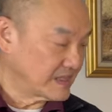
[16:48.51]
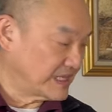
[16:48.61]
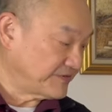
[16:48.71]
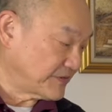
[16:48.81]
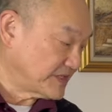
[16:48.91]

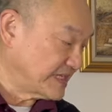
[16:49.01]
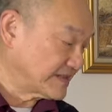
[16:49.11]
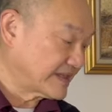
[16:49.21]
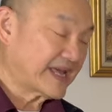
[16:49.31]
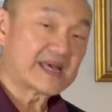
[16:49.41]
If on the
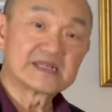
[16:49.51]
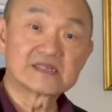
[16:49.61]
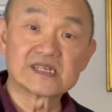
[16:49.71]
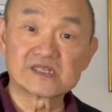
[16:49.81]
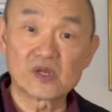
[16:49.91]
other hand, the
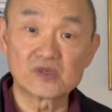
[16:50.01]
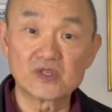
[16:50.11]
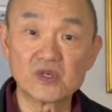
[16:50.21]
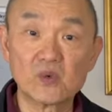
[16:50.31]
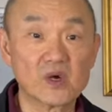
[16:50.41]

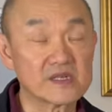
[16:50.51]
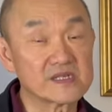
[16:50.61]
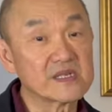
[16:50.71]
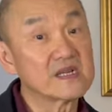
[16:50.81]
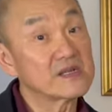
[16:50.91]
602
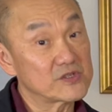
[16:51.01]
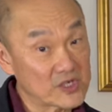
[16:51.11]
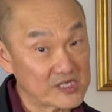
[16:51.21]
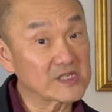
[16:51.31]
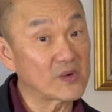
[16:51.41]
was
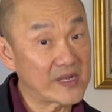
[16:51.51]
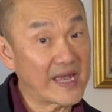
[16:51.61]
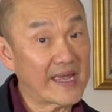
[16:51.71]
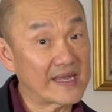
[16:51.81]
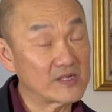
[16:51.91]
just
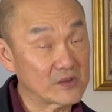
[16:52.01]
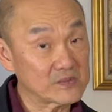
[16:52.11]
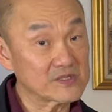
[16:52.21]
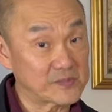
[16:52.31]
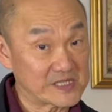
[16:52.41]
okay,
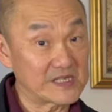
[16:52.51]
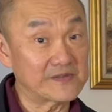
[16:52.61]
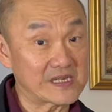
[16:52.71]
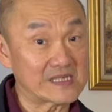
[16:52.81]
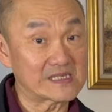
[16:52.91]
not
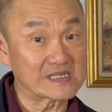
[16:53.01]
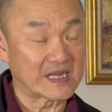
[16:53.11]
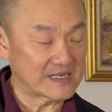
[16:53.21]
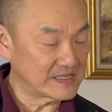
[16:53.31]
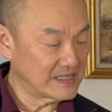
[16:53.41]
specifically
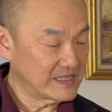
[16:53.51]
snug,